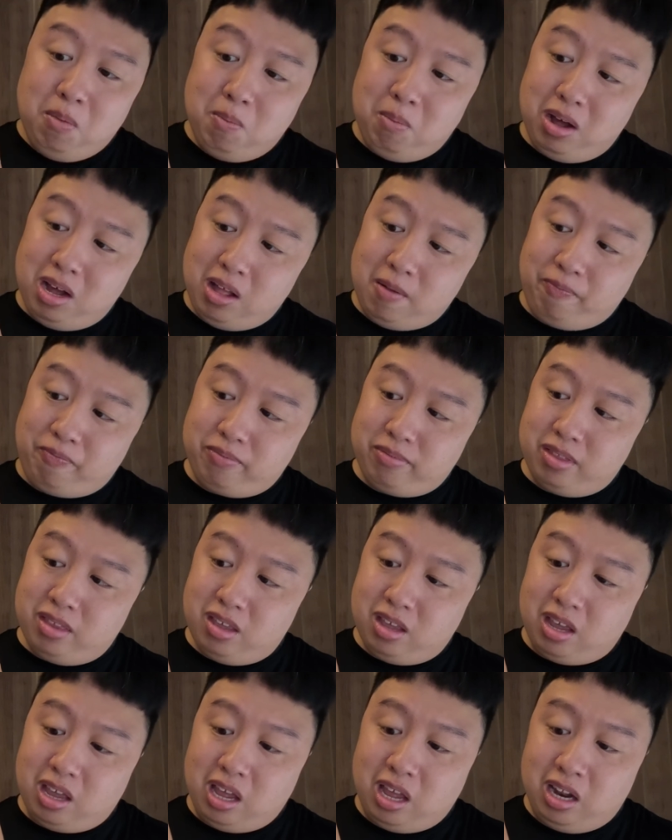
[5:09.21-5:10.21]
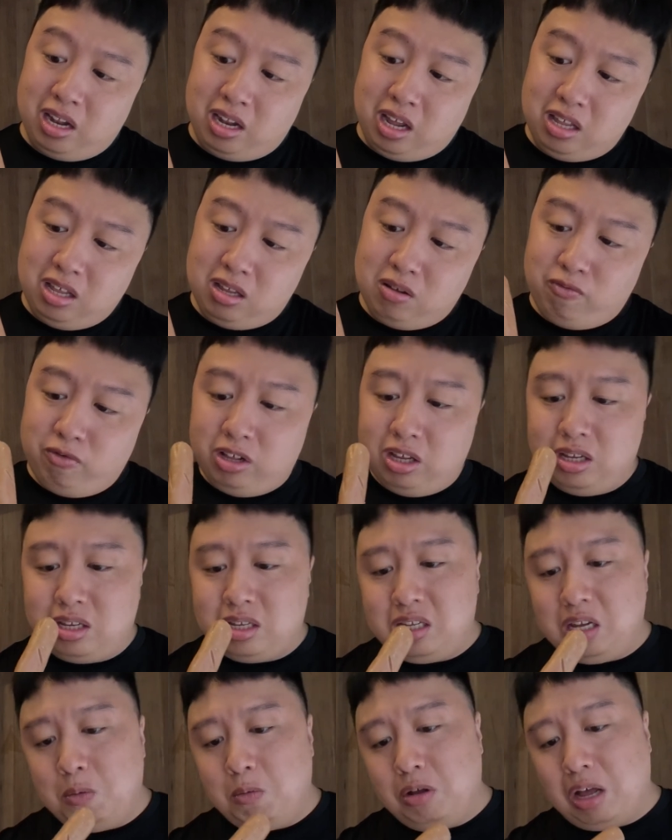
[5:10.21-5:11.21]
But it doesn't really
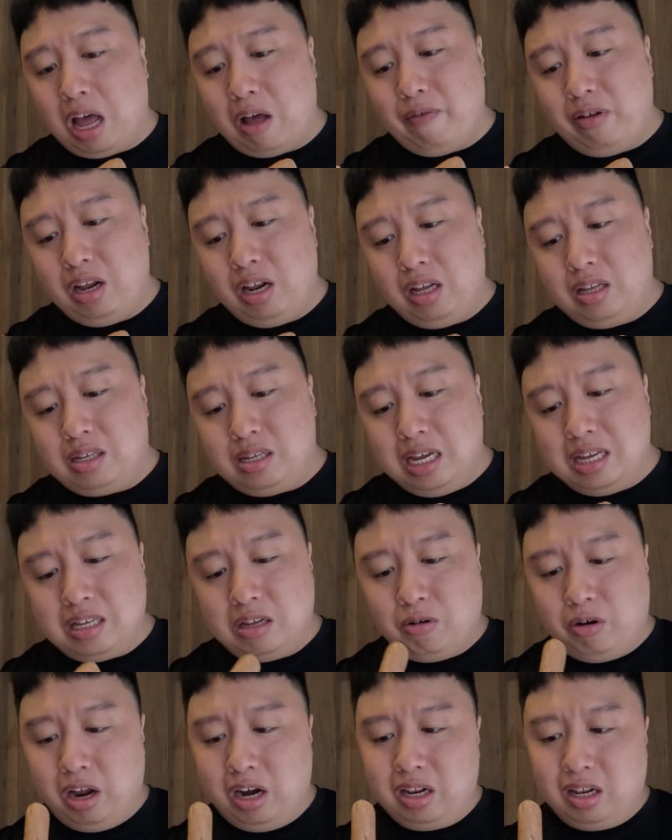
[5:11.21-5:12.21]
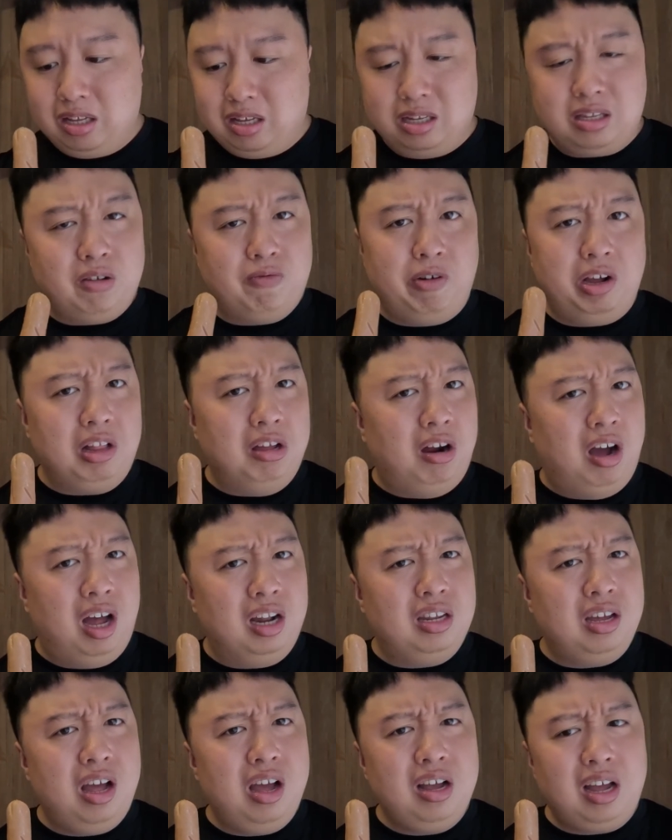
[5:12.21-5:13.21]
seem to have any seasoning or anything. It's just a regular
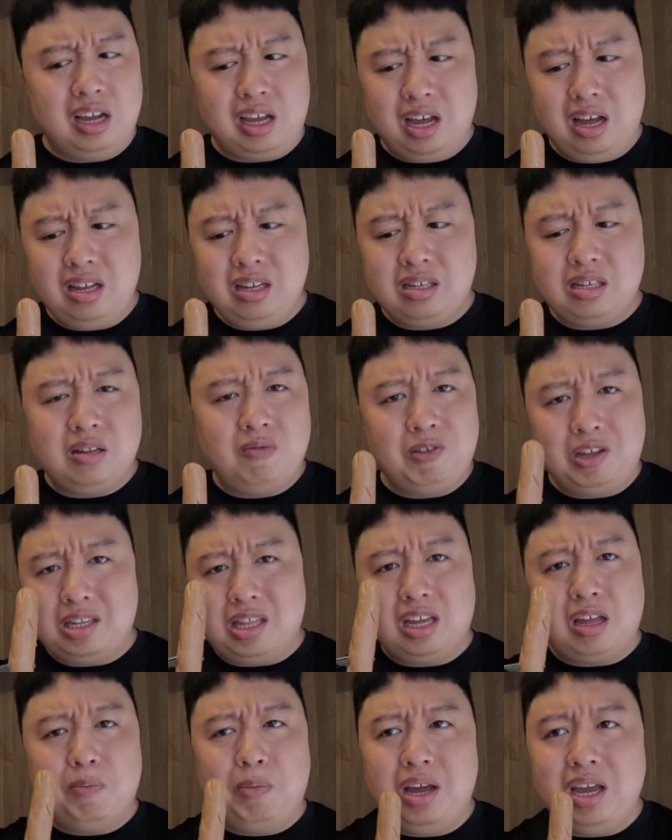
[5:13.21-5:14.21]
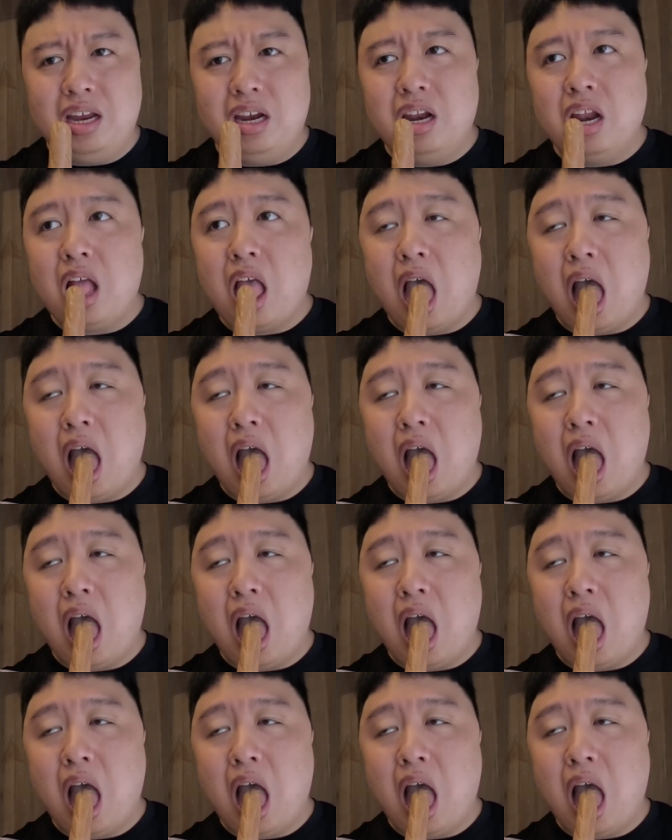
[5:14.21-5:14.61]
hot dog, I guess. Let's take a bite.